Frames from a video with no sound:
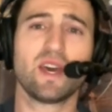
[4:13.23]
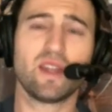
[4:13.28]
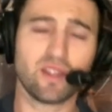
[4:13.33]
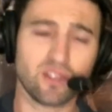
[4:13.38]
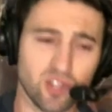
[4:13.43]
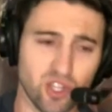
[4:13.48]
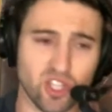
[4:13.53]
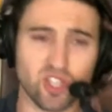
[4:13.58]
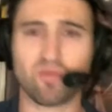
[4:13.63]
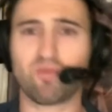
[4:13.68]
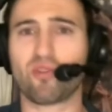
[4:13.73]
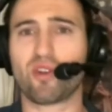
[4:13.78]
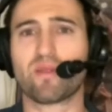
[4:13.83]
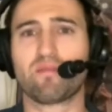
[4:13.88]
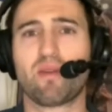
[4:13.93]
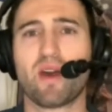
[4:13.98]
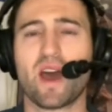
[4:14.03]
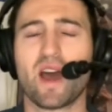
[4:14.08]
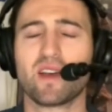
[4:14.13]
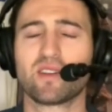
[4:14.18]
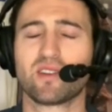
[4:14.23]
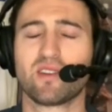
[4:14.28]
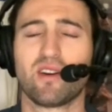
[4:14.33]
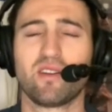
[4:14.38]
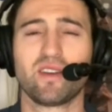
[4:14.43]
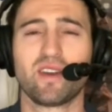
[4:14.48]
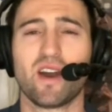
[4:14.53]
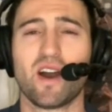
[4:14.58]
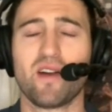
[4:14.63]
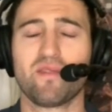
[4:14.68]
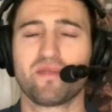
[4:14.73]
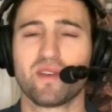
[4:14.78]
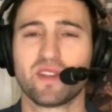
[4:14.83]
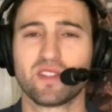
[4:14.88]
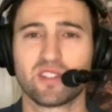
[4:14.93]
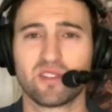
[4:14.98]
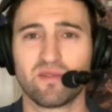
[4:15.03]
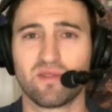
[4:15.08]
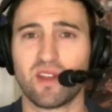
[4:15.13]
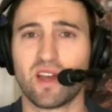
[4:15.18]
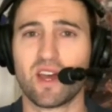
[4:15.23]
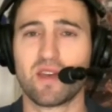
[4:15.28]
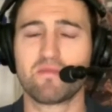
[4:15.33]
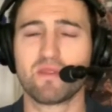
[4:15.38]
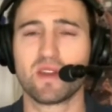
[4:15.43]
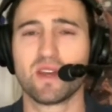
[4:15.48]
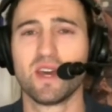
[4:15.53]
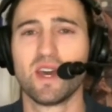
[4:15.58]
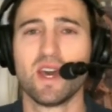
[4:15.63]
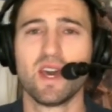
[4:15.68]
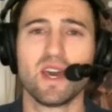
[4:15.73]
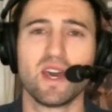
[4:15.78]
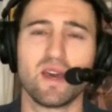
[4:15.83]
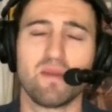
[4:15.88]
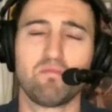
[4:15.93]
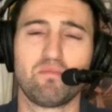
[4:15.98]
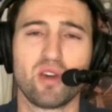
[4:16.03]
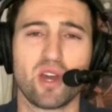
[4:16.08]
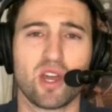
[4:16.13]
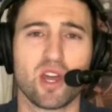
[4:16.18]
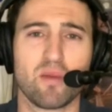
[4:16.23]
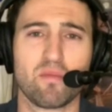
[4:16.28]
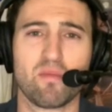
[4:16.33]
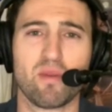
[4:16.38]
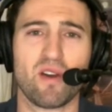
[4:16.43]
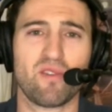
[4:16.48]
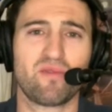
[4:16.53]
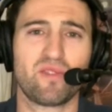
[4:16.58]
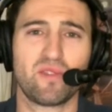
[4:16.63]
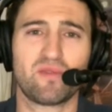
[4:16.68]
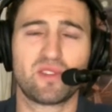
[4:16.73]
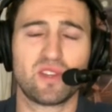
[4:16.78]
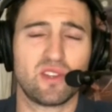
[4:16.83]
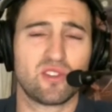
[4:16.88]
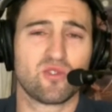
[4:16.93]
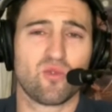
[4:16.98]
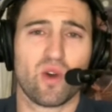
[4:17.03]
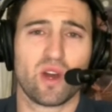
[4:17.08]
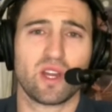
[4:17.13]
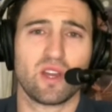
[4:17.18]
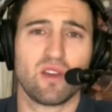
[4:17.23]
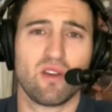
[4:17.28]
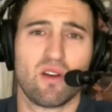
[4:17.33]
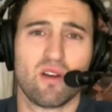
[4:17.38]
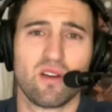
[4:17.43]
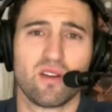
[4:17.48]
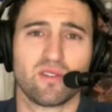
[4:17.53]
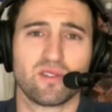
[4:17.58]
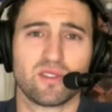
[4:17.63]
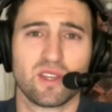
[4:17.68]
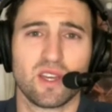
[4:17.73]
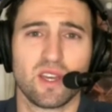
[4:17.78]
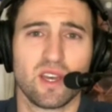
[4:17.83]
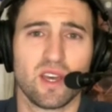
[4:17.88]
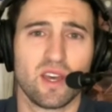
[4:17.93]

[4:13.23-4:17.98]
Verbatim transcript: then just sprint past all the offensive linemen and pick up about fifteen, twenty yards.